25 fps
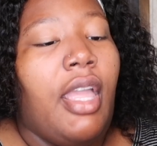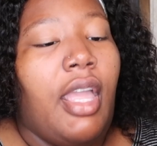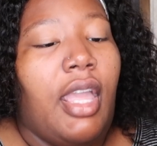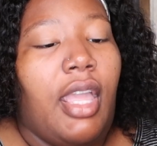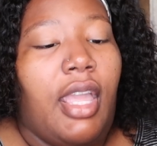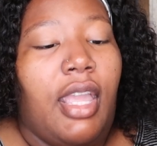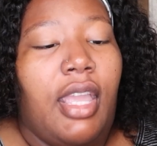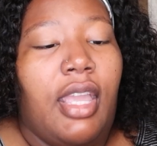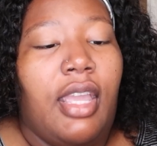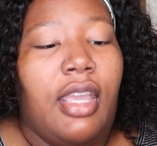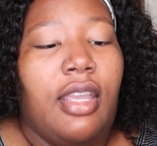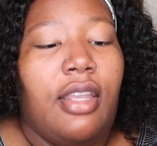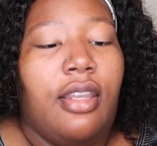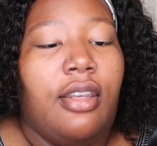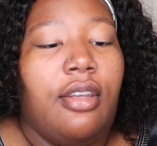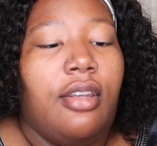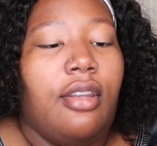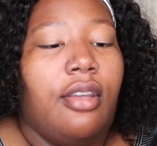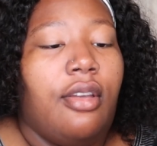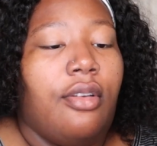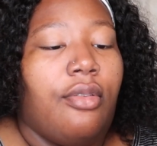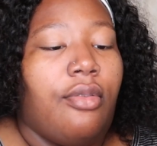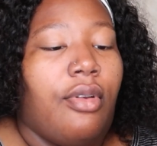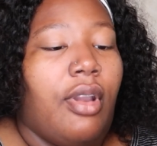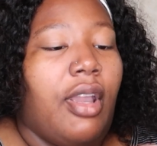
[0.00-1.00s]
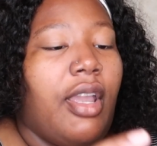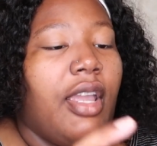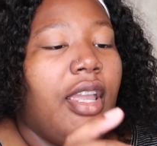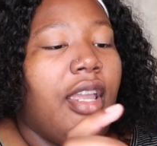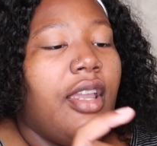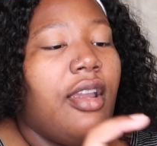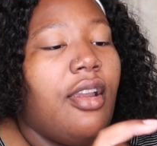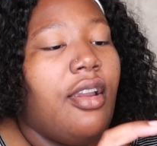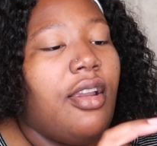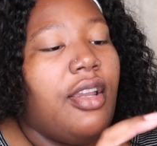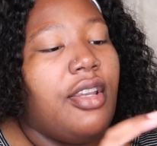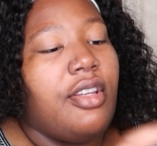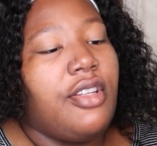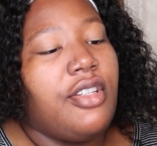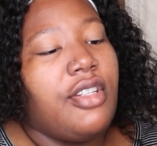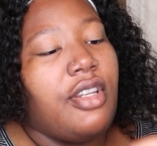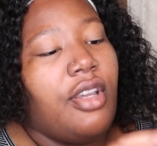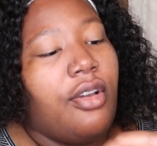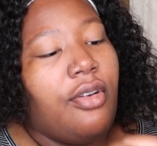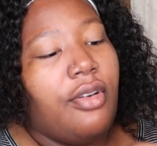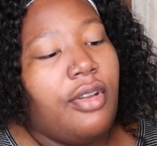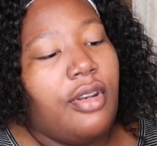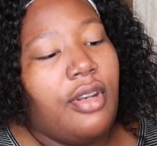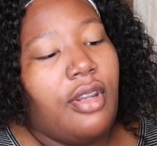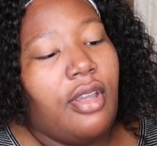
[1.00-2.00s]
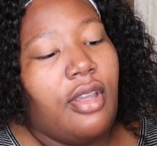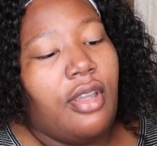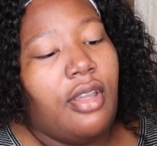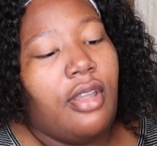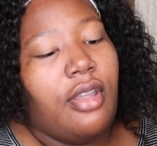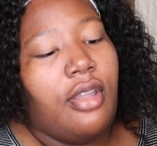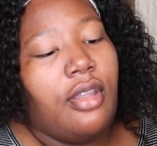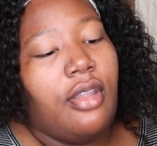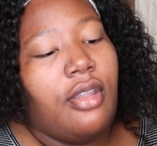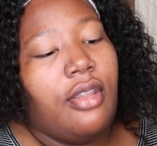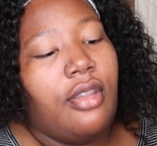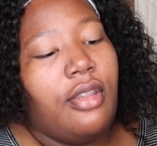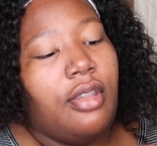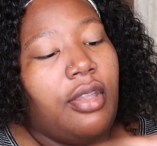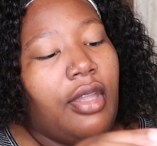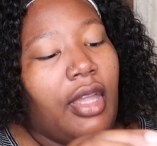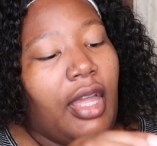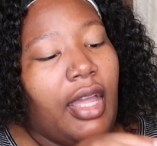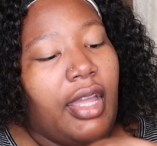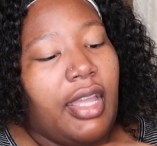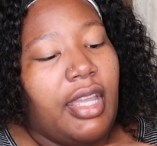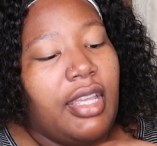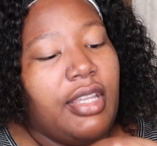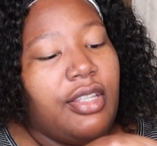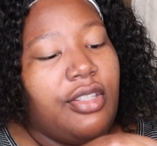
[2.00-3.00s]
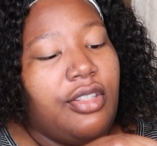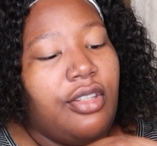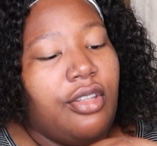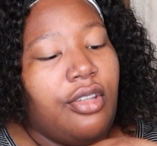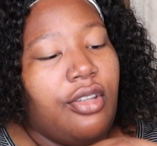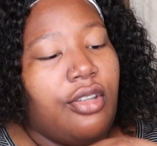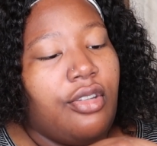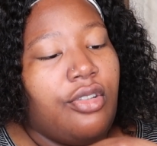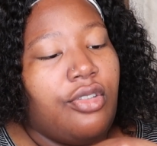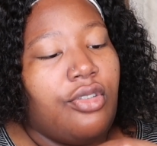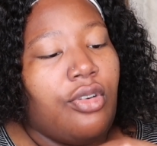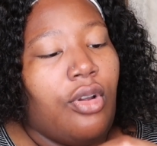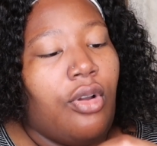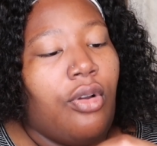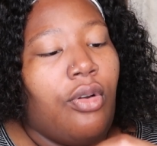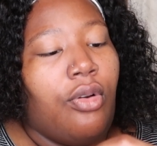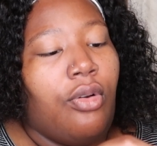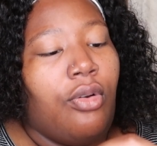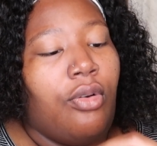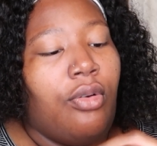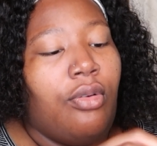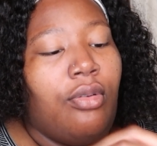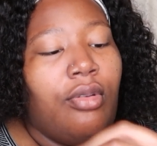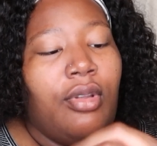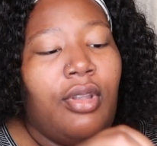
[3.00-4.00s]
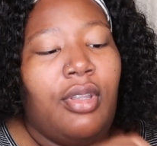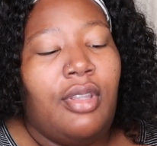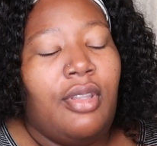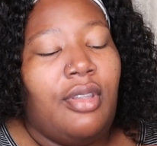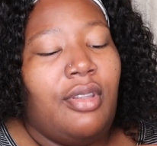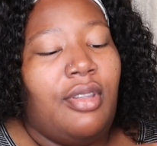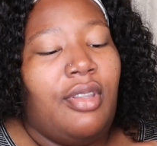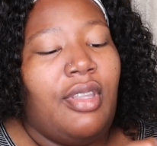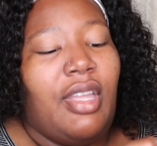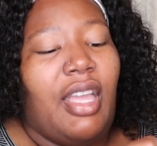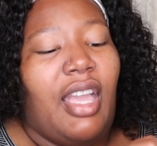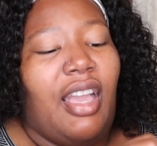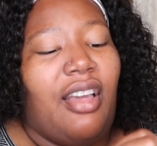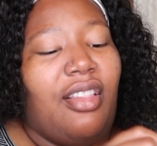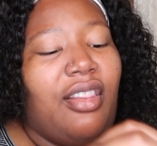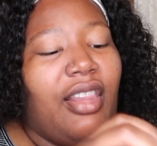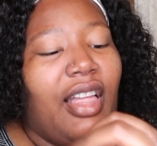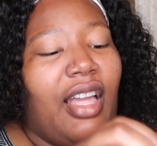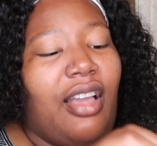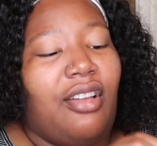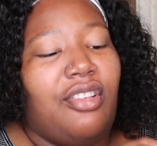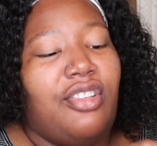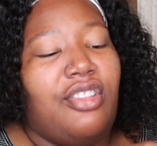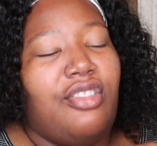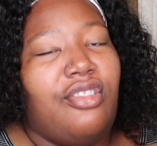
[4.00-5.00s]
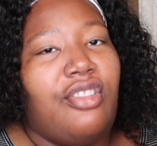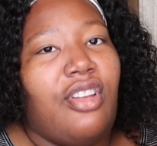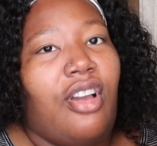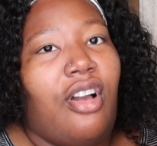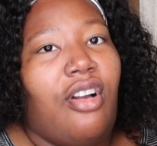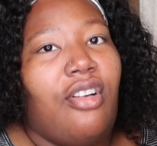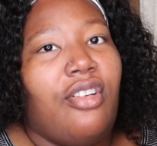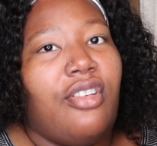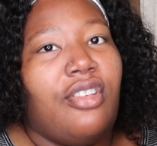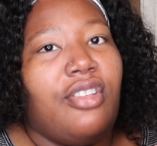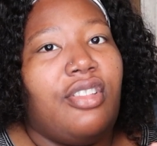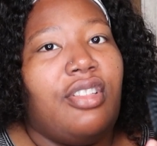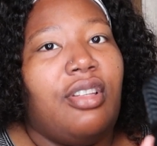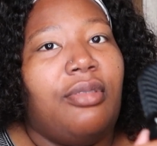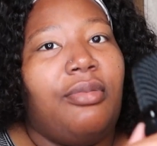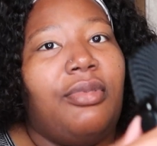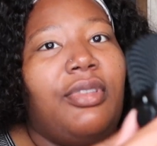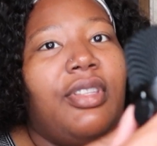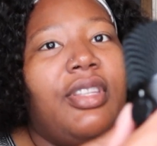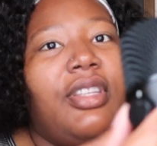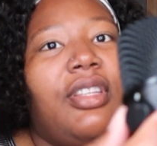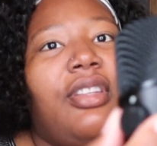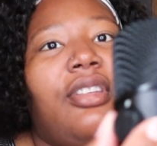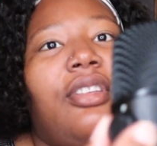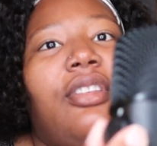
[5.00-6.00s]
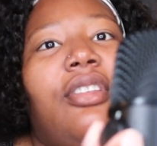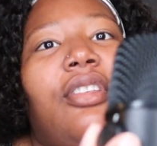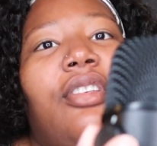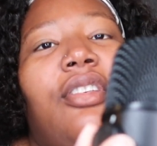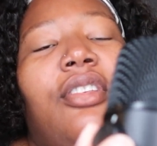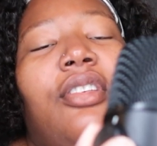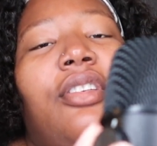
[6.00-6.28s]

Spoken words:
And right here is showing, I guess you can control how loud you talk or something.